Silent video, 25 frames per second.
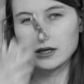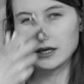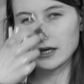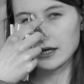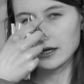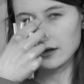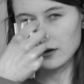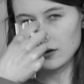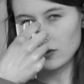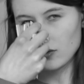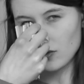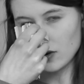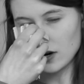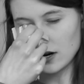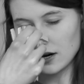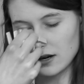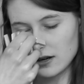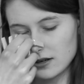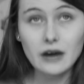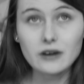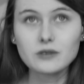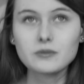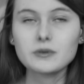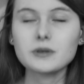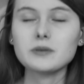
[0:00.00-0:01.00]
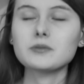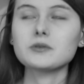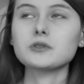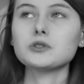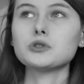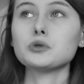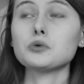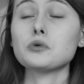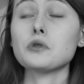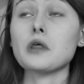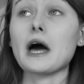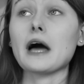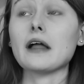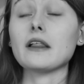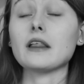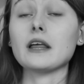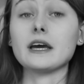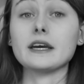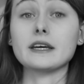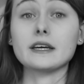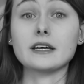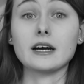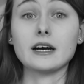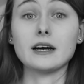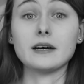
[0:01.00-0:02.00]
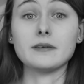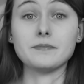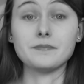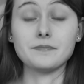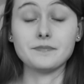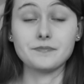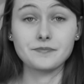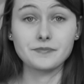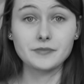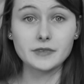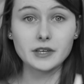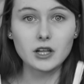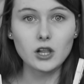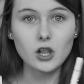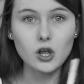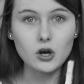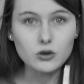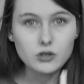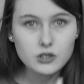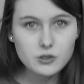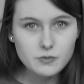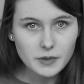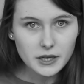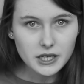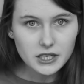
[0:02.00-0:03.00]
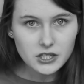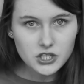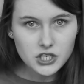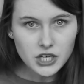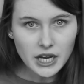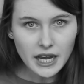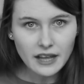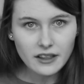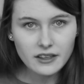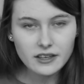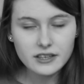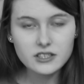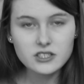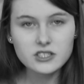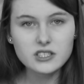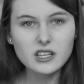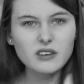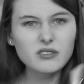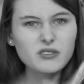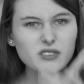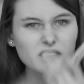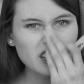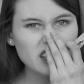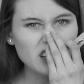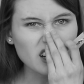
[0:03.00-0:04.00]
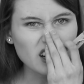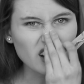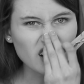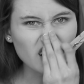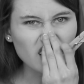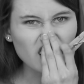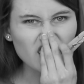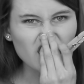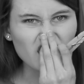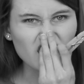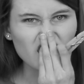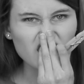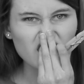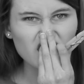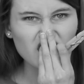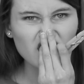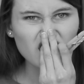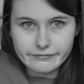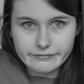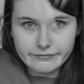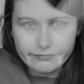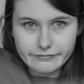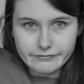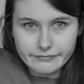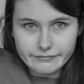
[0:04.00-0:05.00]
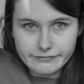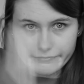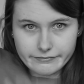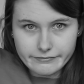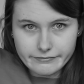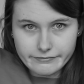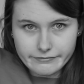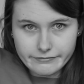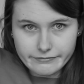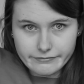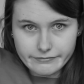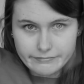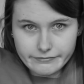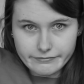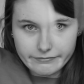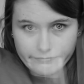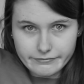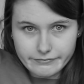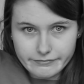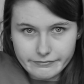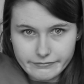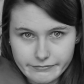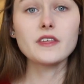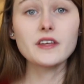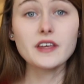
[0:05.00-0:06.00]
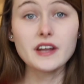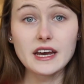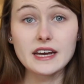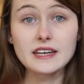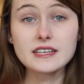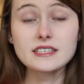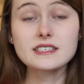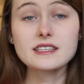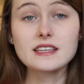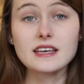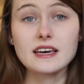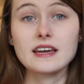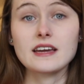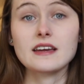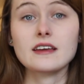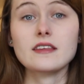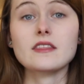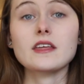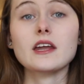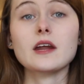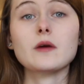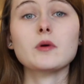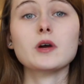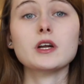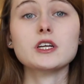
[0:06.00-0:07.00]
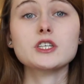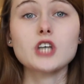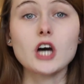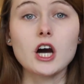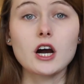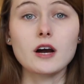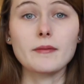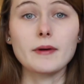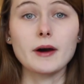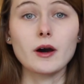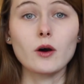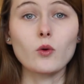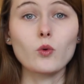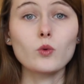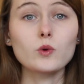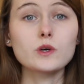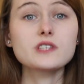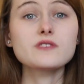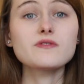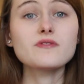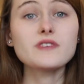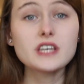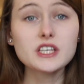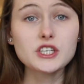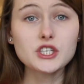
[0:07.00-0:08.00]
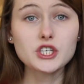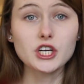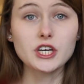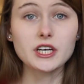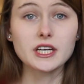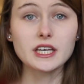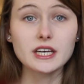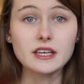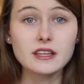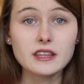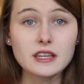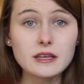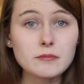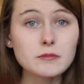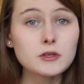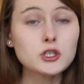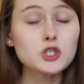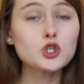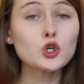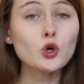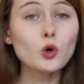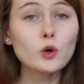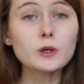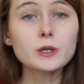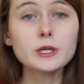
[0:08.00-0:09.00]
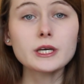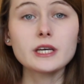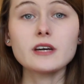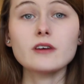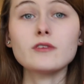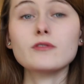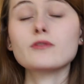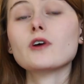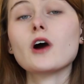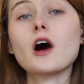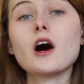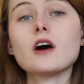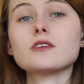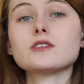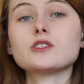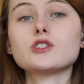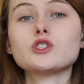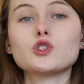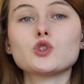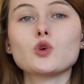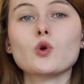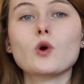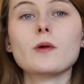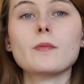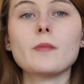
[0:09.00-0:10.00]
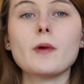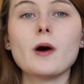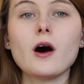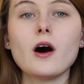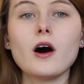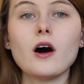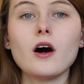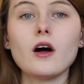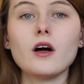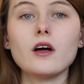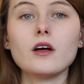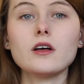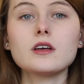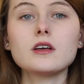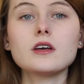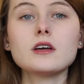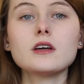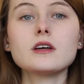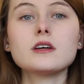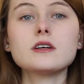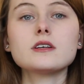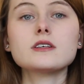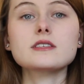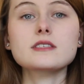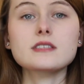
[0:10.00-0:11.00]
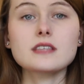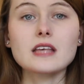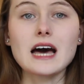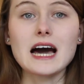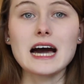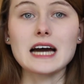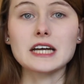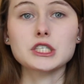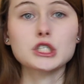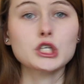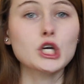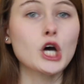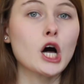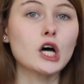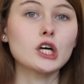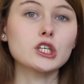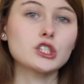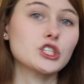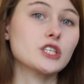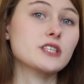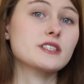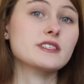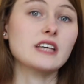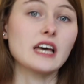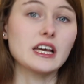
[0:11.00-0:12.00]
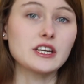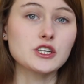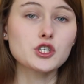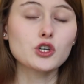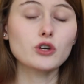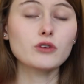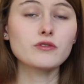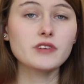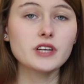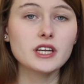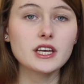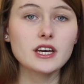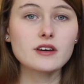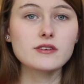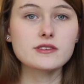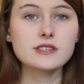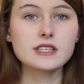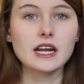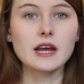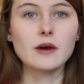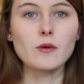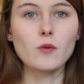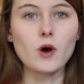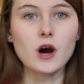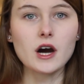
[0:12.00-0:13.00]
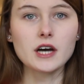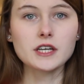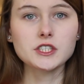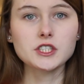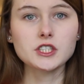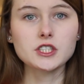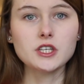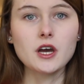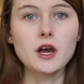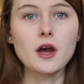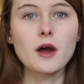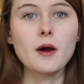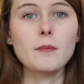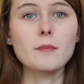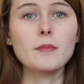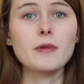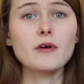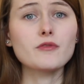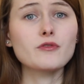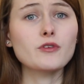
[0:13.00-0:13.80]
Ow, how do people do that? Like, clothespin challenge? That freaking hurt. The next thing that I want to talk about was featured in the majority of college dorm hall / college essential videos that I watched, but